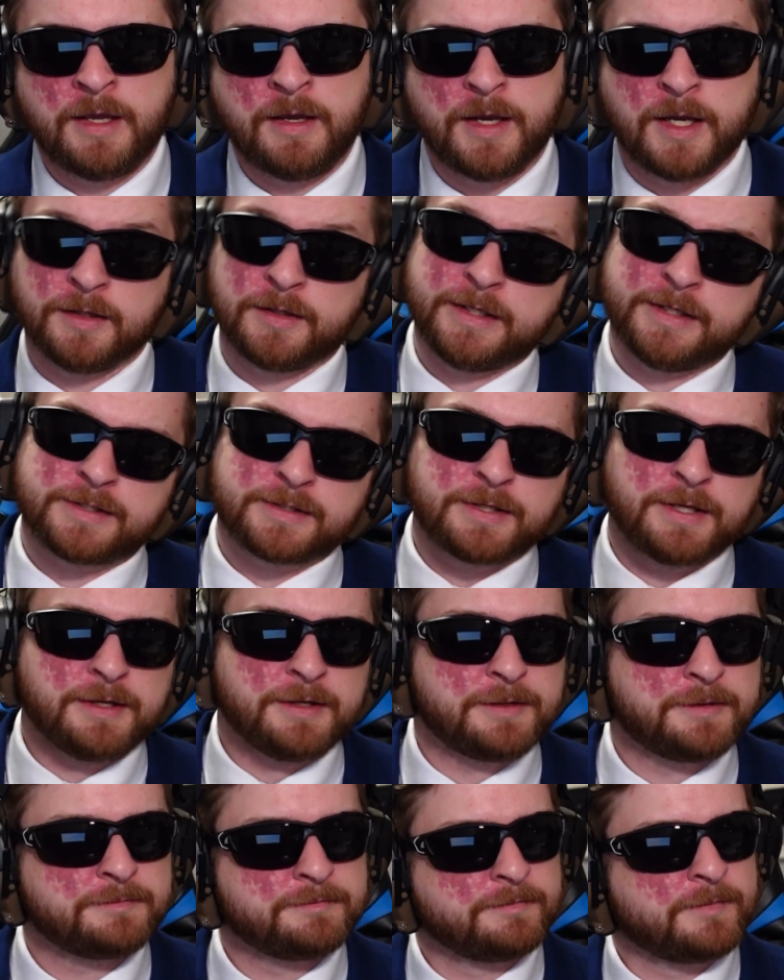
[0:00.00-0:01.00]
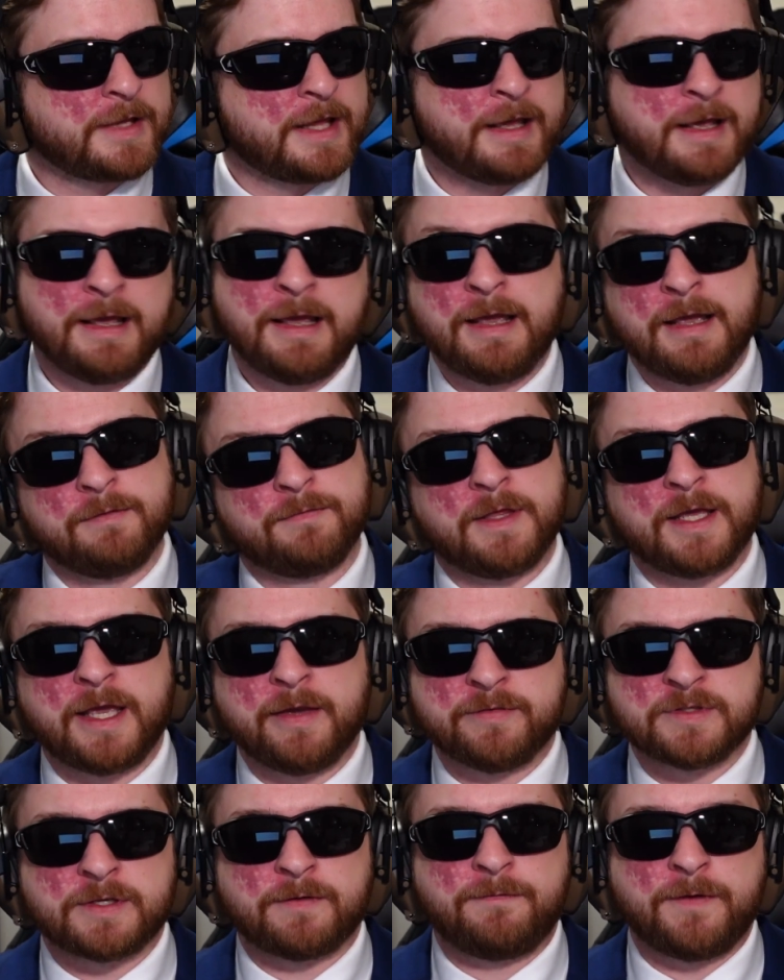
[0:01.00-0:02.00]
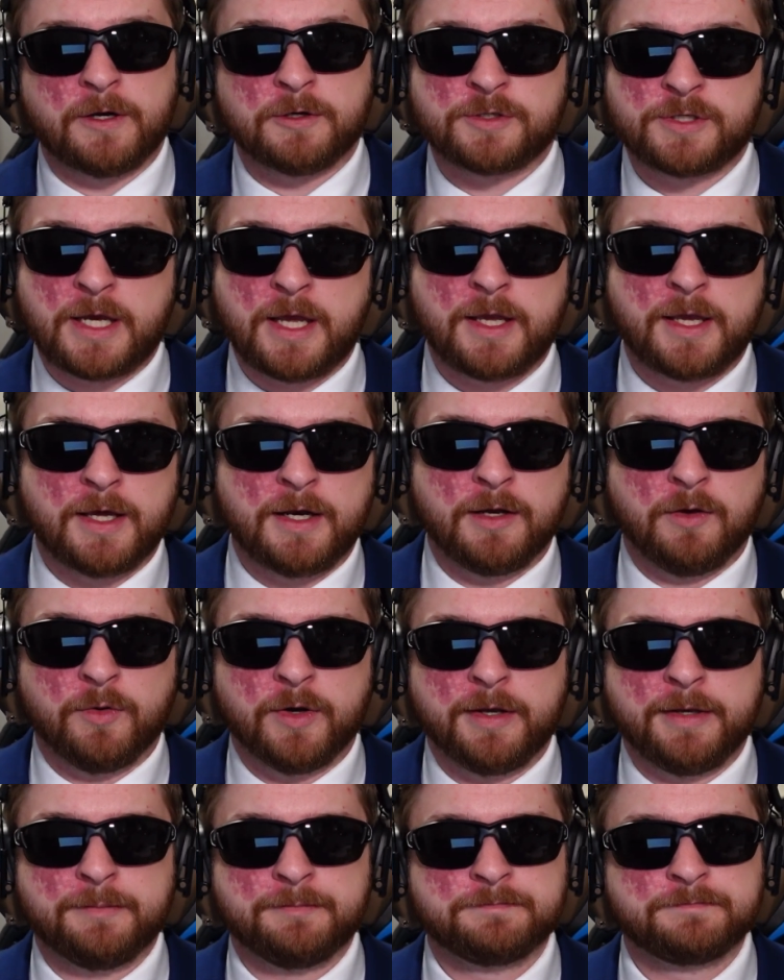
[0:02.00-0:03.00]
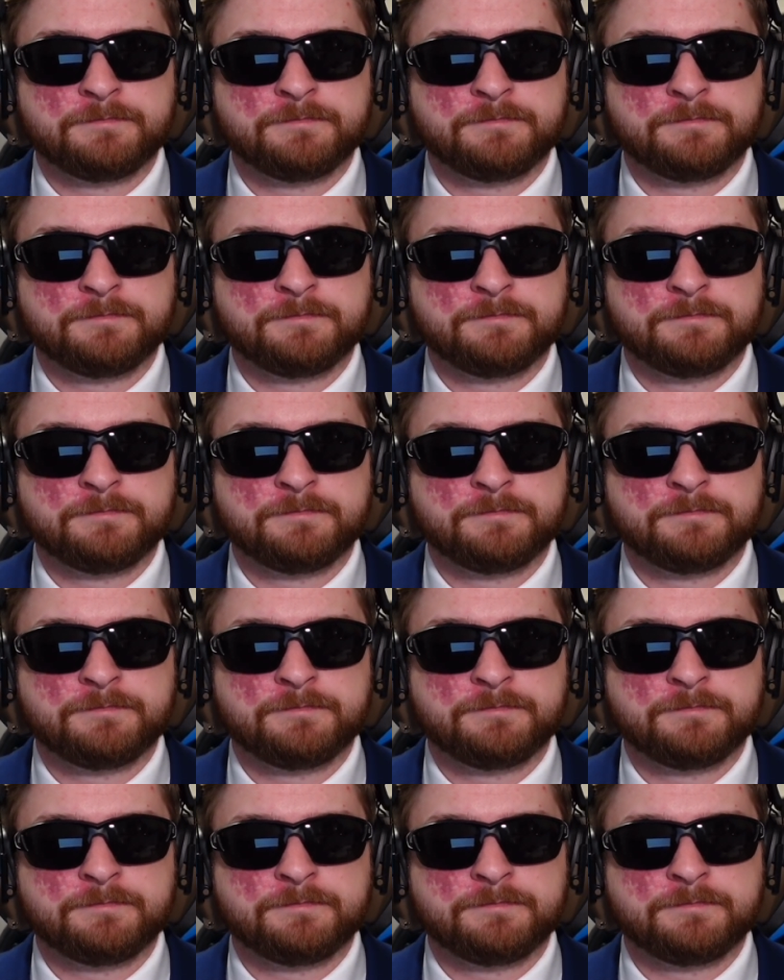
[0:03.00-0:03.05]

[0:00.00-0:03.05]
At least, if they give us a fair shake anyway.